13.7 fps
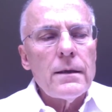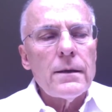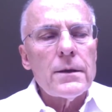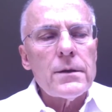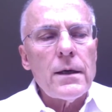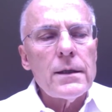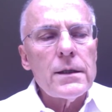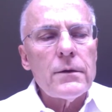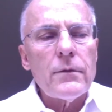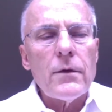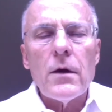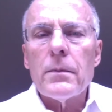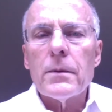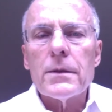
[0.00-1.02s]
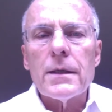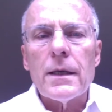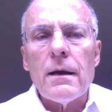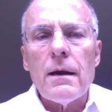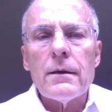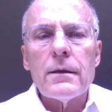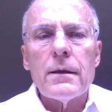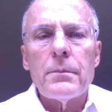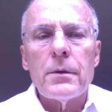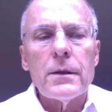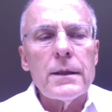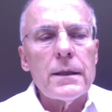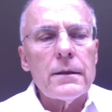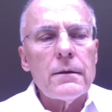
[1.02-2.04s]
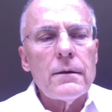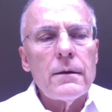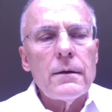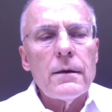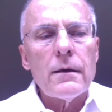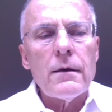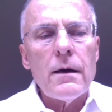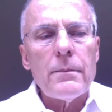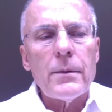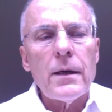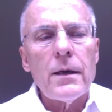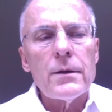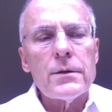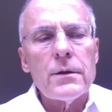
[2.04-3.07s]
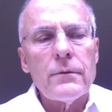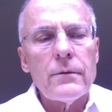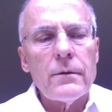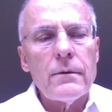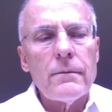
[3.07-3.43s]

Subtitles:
The Chinese developer did not complete a comprehensive